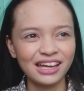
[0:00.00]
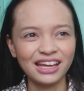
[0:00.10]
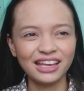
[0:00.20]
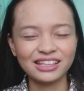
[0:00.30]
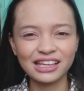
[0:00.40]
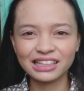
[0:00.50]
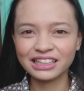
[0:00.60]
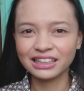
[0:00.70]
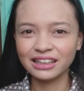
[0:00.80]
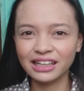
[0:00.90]
that
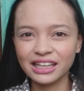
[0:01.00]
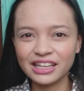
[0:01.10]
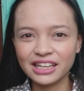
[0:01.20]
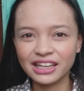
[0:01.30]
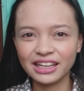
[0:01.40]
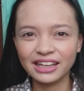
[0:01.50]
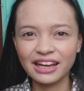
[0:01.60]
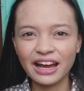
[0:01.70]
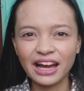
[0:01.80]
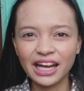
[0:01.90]
clingy
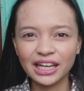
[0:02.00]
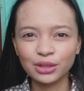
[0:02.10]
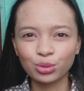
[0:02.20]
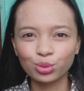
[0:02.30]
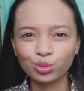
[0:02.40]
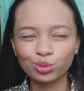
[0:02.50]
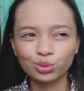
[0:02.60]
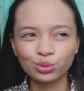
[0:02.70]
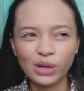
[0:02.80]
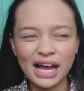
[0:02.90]
guy
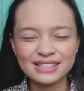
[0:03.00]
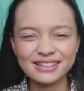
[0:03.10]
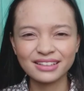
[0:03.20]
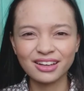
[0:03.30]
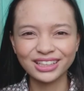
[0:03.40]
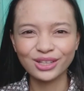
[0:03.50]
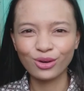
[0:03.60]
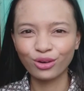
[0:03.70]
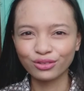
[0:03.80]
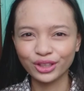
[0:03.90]
who hasn't gotten
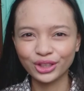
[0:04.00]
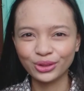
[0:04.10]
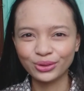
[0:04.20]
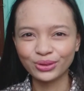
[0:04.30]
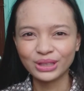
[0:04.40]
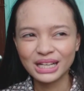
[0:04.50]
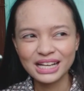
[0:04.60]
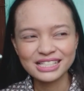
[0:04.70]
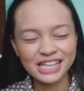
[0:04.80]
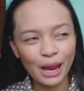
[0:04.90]
over you
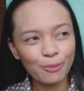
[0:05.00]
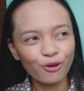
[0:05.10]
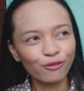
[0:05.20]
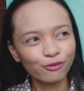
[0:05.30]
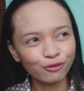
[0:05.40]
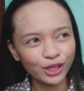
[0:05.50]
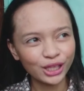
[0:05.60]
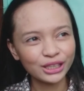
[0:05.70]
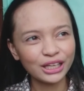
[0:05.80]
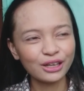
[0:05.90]
type of
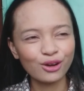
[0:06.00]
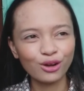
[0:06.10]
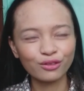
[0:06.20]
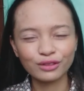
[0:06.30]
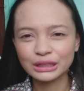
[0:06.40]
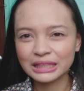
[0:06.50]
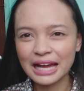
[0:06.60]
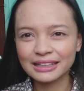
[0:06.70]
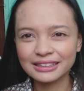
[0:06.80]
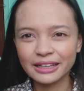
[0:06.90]
feeling over
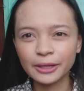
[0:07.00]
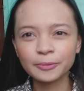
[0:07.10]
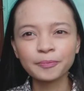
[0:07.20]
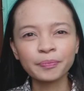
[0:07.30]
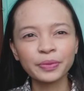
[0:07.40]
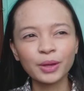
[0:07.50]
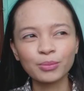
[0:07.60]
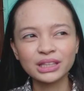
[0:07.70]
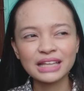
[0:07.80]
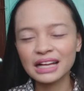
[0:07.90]
Talyien.
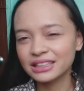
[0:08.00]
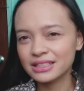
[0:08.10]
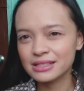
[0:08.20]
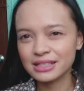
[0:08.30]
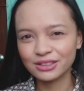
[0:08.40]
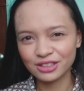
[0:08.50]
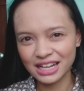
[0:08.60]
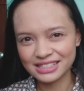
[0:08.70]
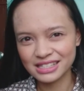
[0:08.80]
But Battalion still tries to